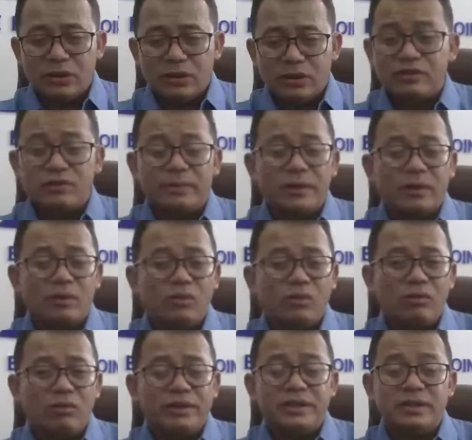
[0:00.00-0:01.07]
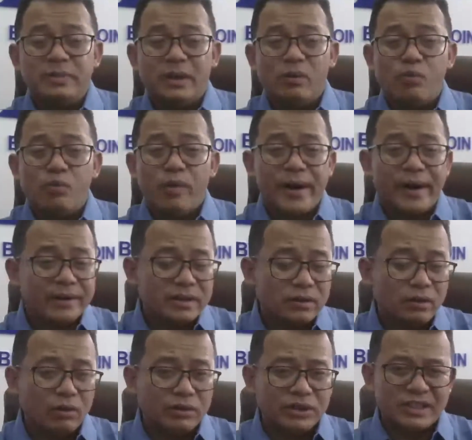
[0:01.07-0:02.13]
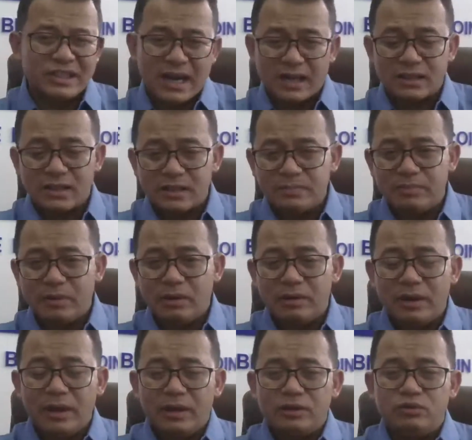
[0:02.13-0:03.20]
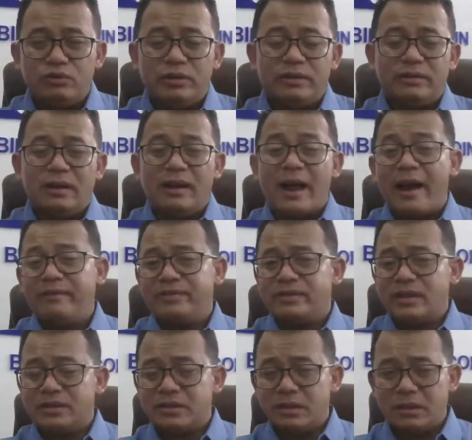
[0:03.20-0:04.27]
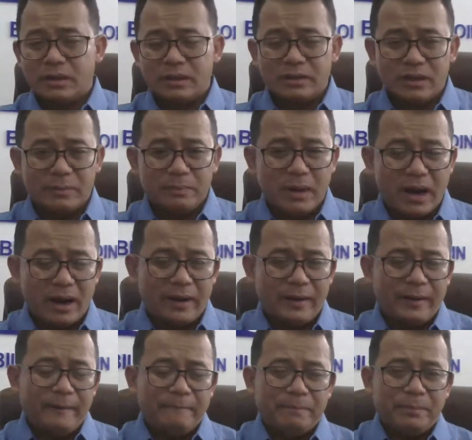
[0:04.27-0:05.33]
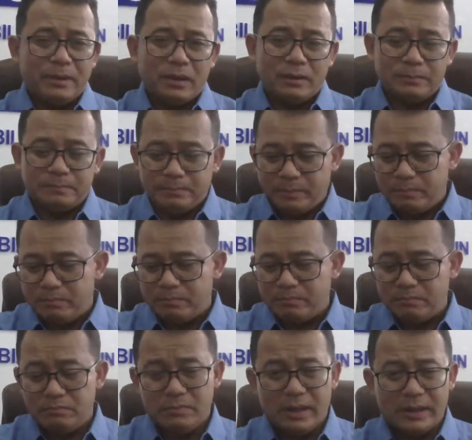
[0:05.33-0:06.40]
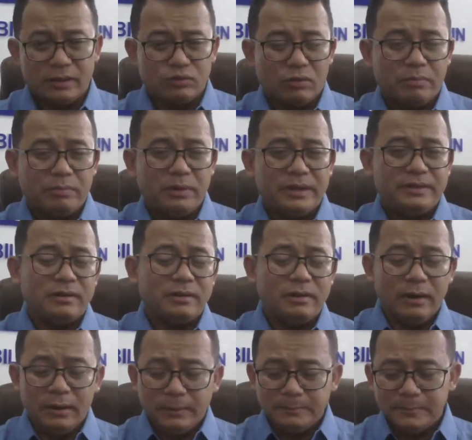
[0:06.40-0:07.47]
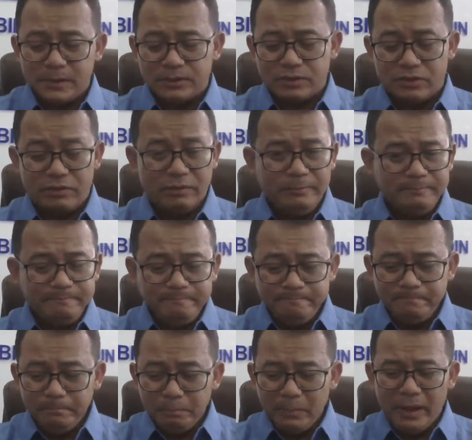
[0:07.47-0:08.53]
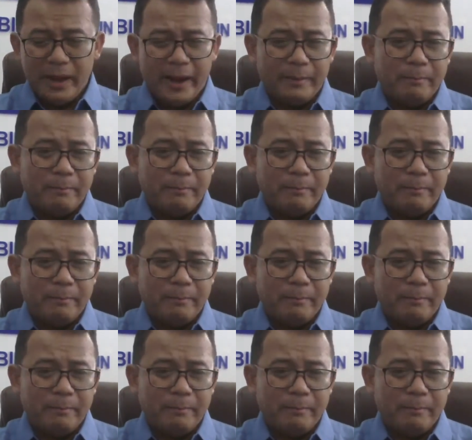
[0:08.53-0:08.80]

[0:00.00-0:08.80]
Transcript: 200 grams of the gold is being weighed or transferred during the live session conducted by the top leader, Mr.